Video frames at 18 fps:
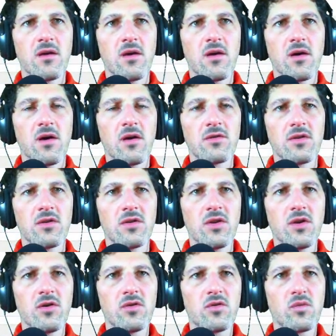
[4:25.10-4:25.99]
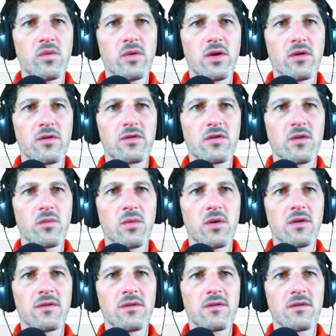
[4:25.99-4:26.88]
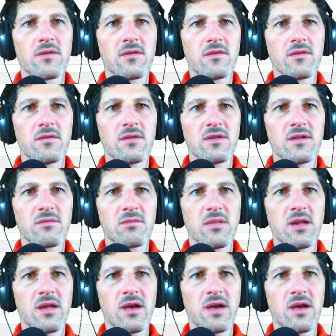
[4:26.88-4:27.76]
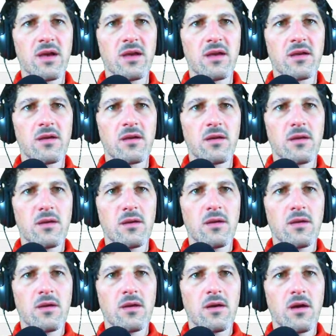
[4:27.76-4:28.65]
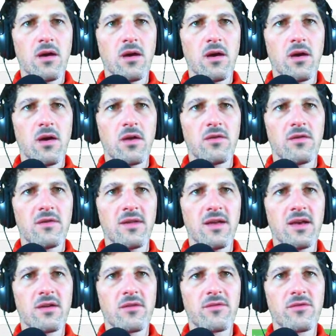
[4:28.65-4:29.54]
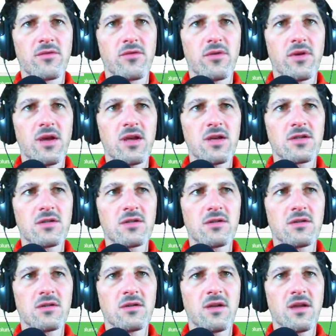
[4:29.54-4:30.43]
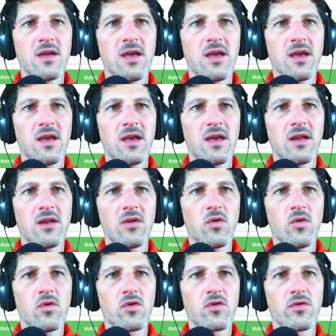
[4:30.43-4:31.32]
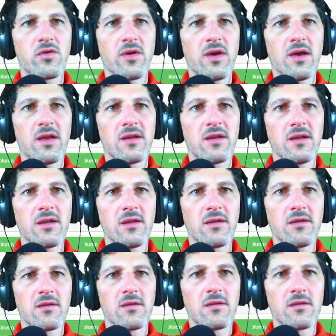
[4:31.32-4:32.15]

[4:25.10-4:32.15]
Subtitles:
on the node we also want to display the date of creation and who created it.